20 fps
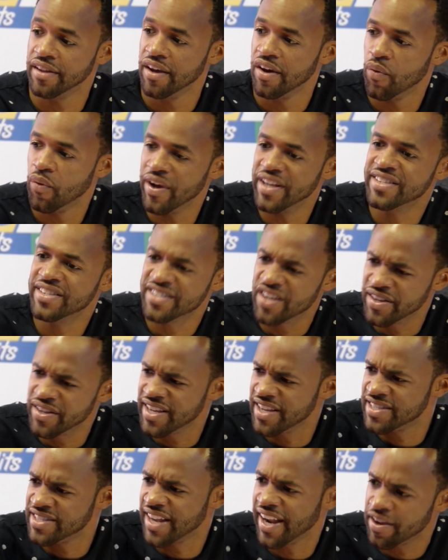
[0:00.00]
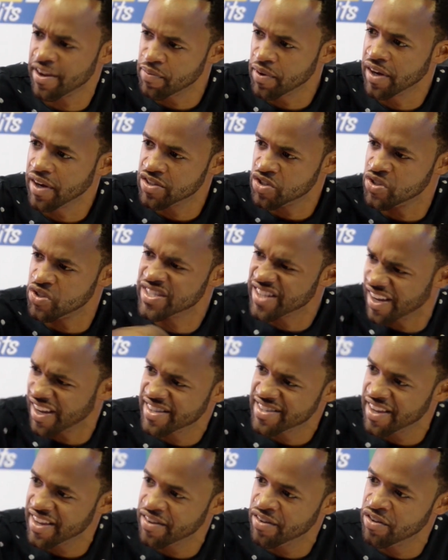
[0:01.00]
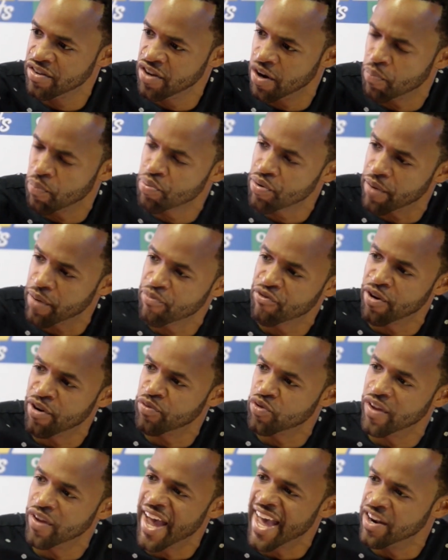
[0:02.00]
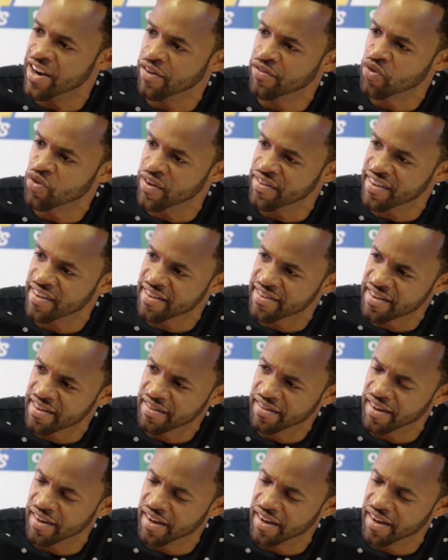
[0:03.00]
Well, 2018 still because you started your prep from end of 2018.